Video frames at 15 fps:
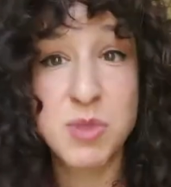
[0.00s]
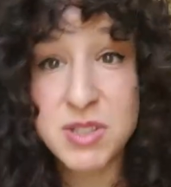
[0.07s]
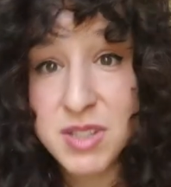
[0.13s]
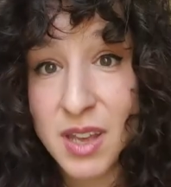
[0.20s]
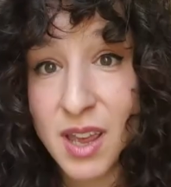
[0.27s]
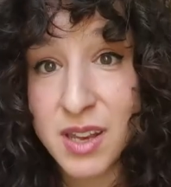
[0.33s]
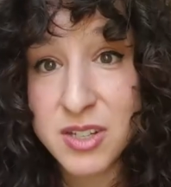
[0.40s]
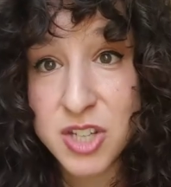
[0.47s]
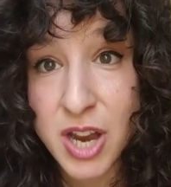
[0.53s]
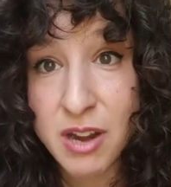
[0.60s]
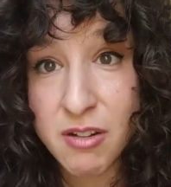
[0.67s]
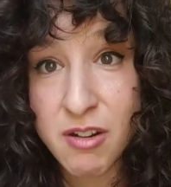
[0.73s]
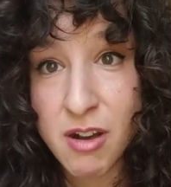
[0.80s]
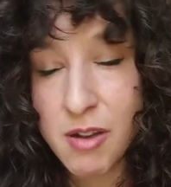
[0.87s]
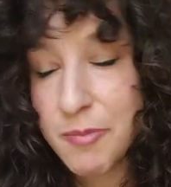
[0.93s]
music in
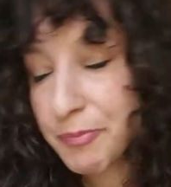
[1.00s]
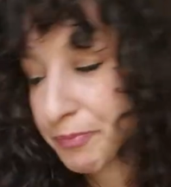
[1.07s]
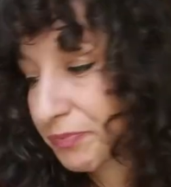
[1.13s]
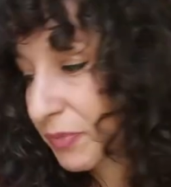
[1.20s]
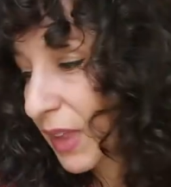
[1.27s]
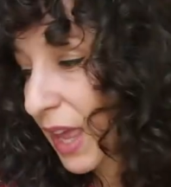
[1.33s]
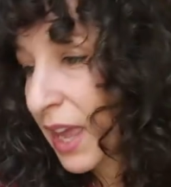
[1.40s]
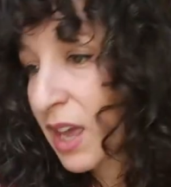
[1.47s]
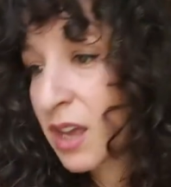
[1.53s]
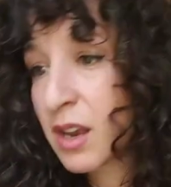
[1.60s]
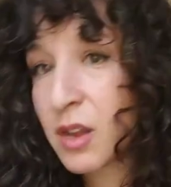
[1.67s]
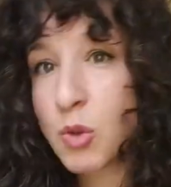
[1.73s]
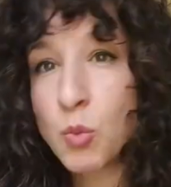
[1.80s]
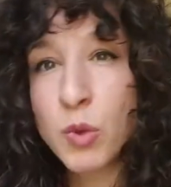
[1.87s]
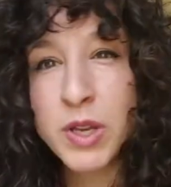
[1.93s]
general.
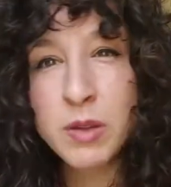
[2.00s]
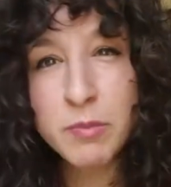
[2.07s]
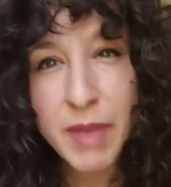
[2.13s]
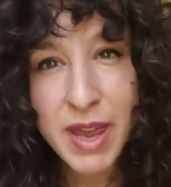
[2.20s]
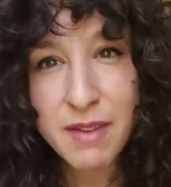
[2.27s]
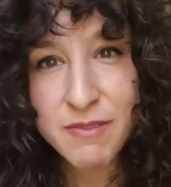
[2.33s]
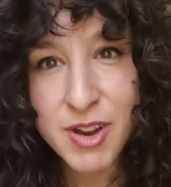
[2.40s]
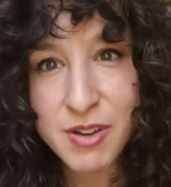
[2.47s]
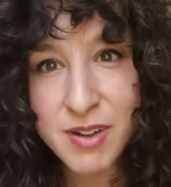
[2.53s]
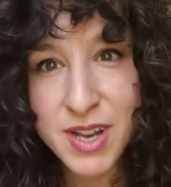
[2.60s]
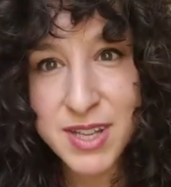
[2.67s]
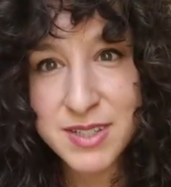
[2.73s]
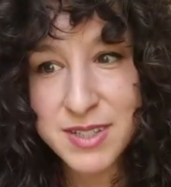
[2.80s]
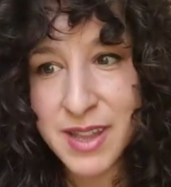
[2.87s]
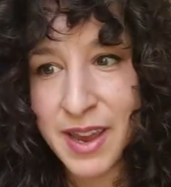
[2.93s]
And what you may have noticed